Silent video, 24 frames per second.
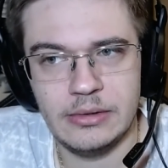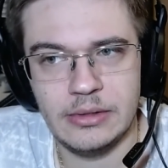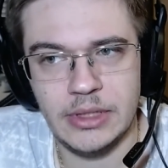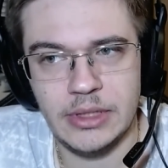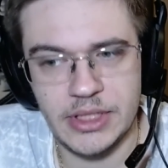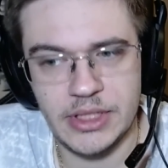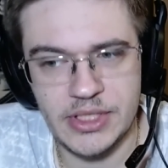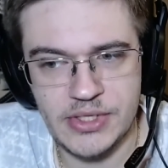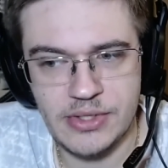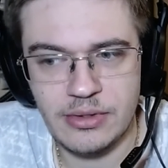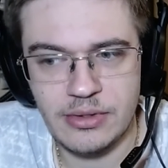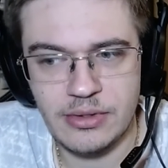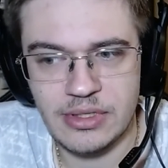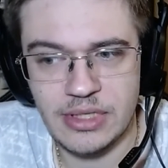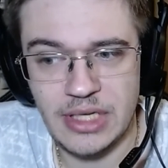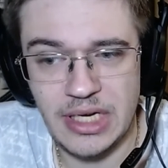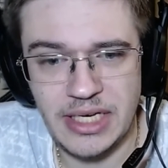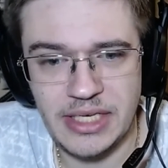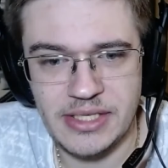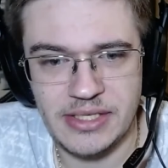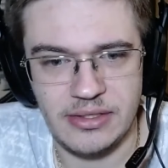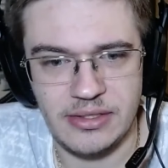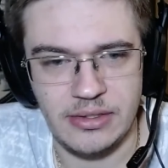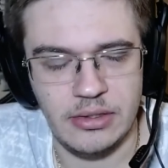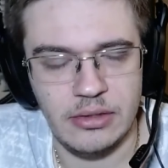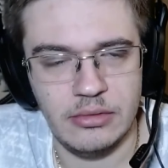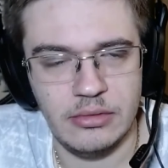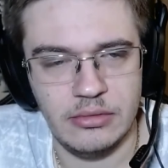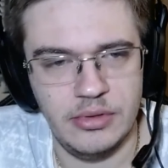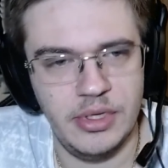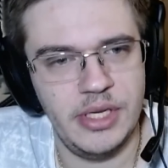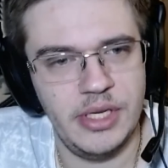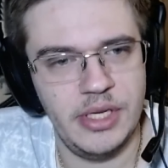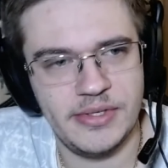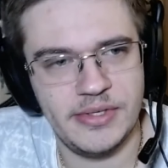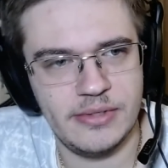It's not nice, you know.
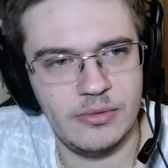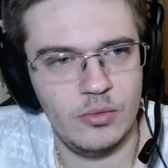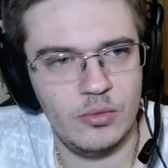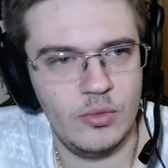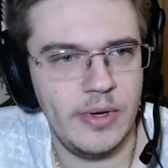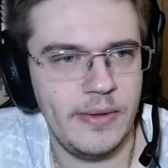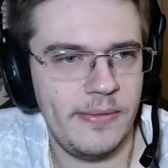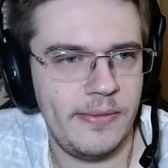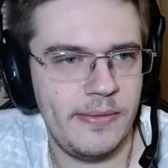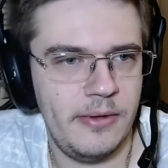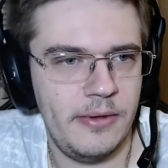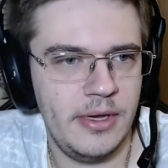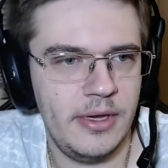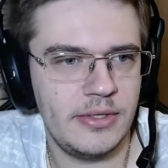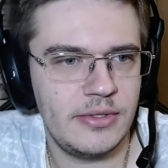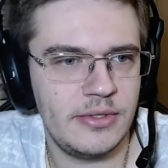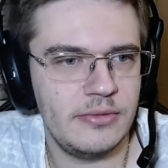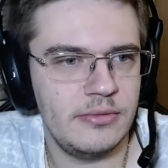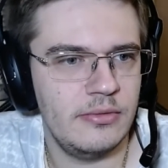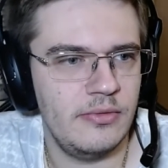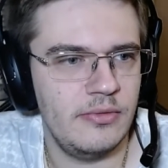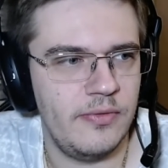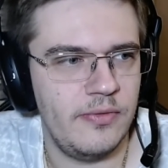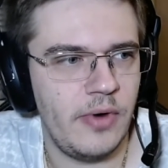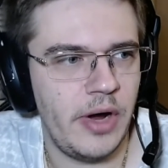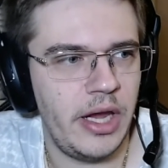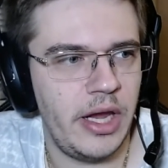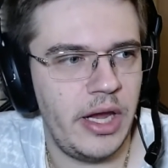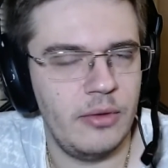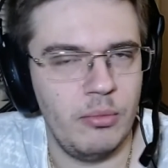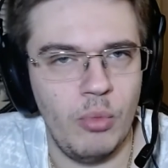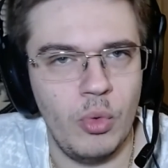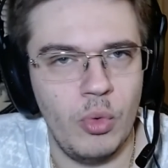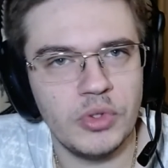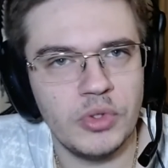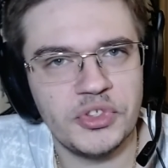It's one thing to
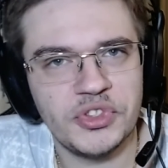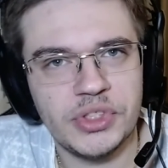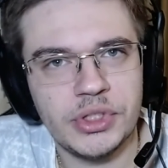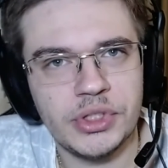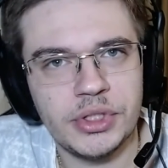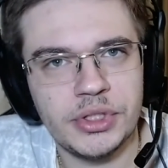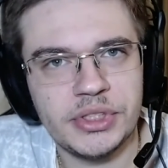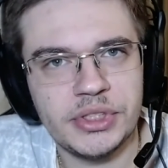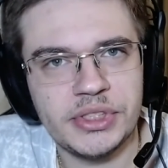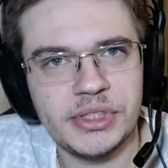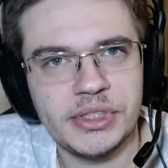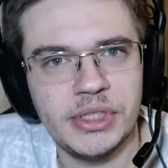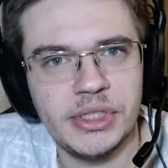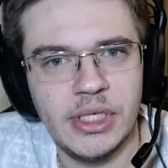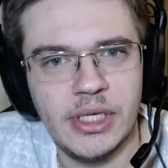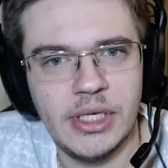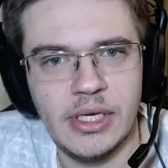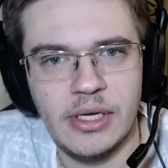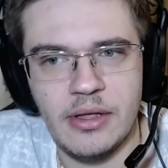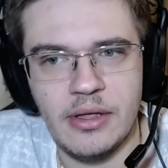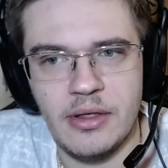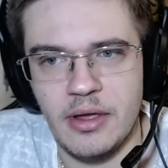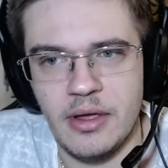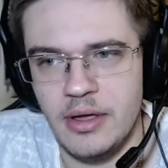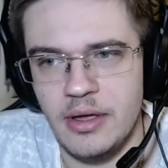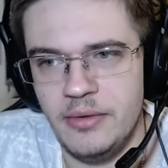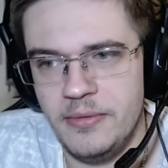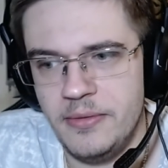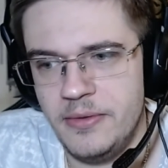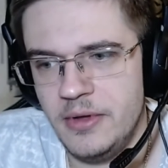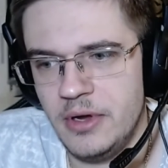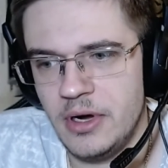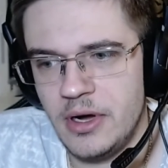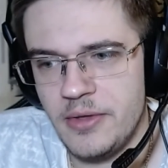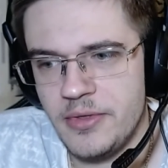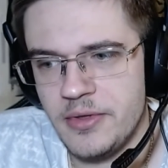fight monsters, and
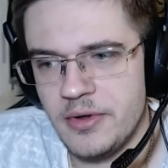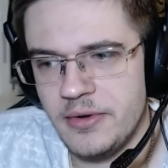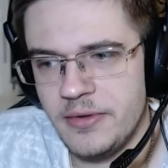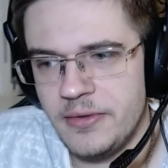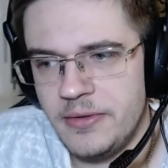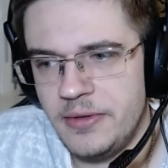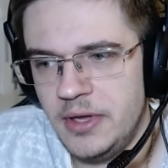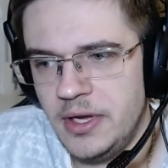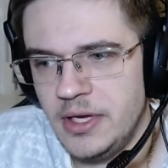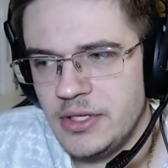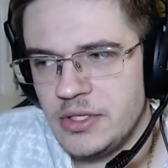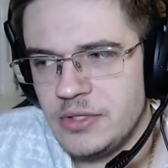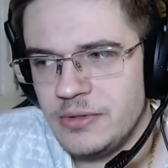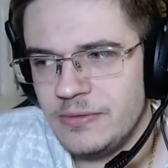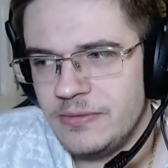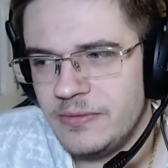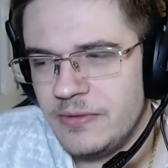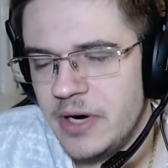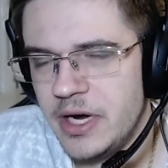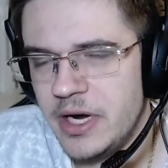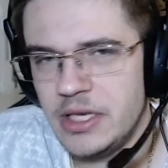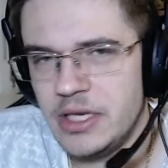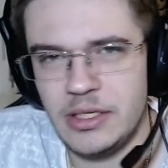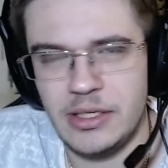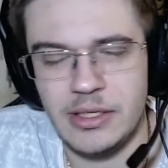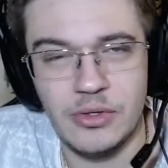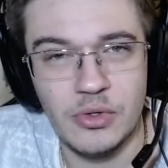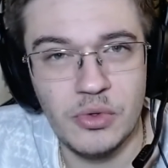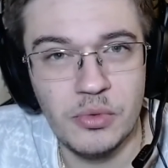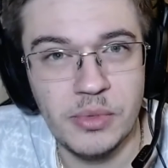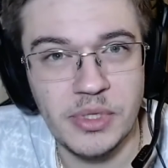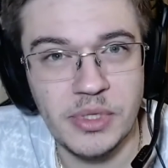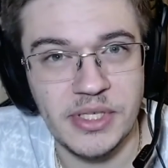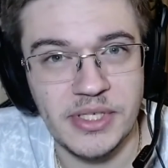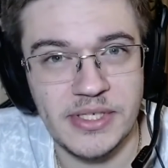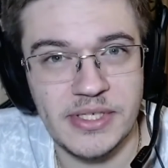the other thing to fight
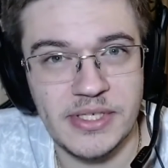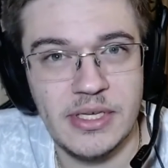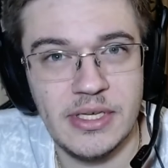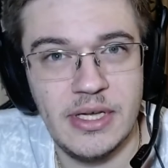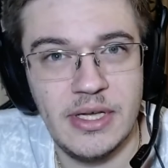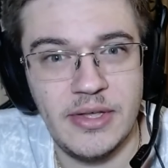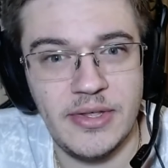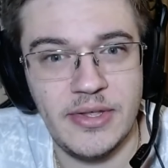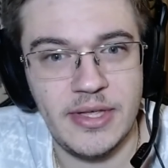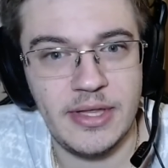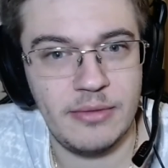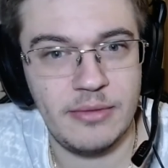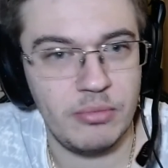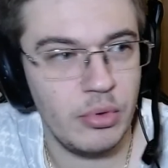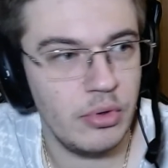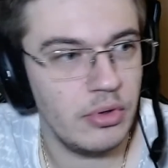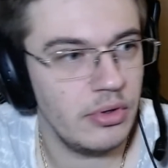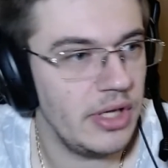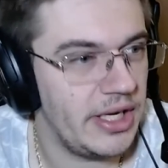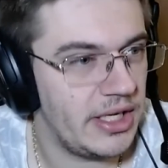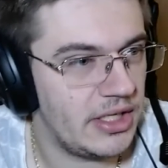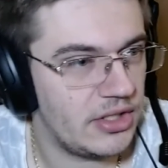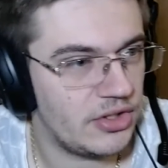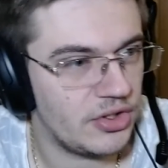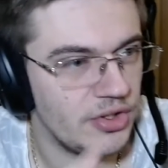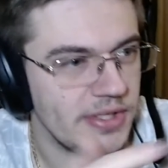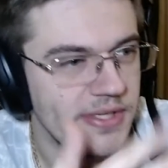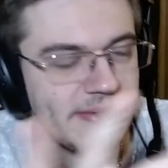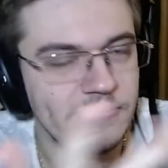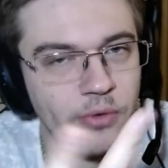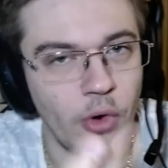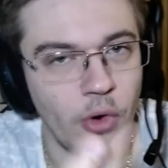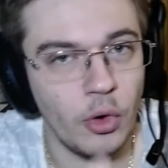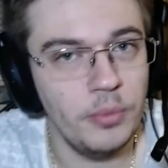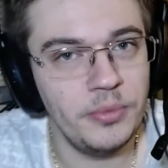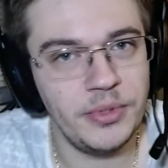humans that were like
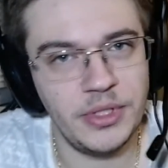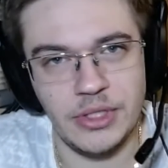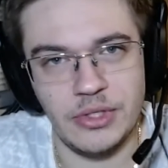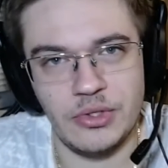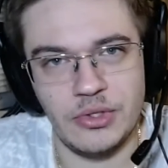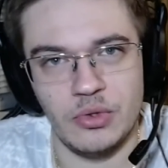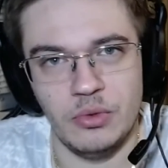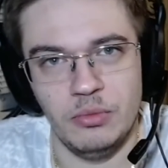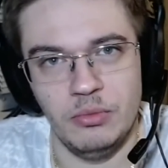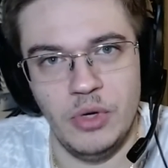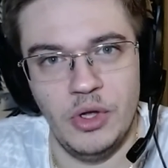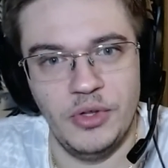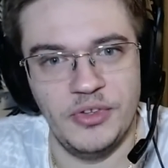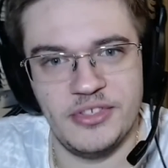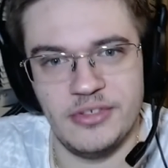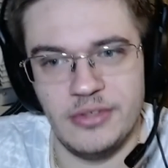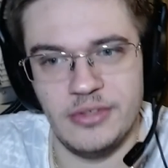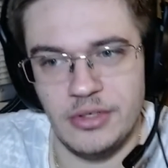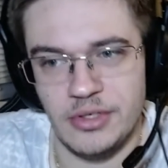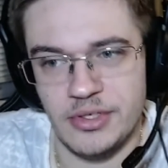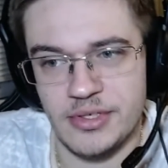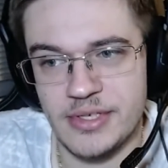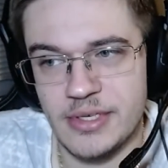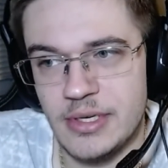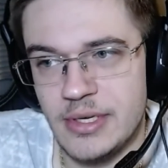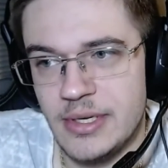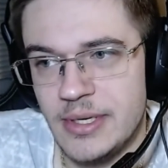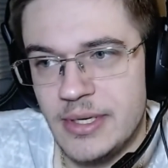transformed into monsters.